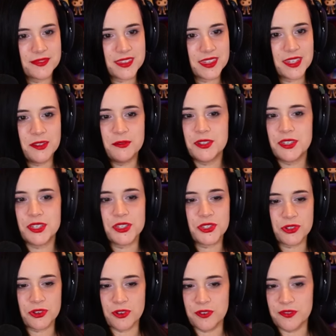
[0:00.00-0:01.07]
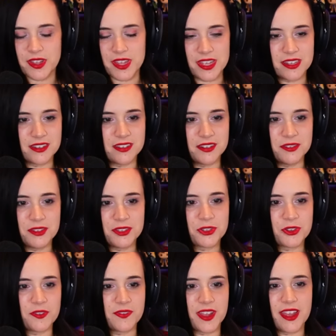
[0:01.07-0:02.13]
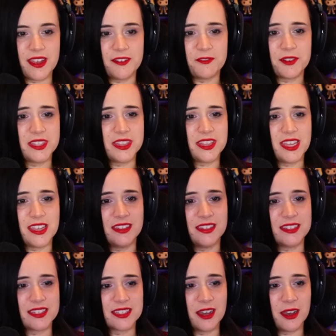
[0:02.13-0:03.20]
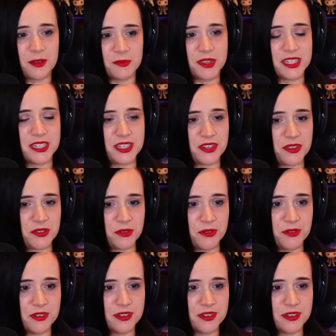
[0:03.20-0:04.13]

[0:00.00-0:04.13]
You deserve it. You deserve everything that's coming to you.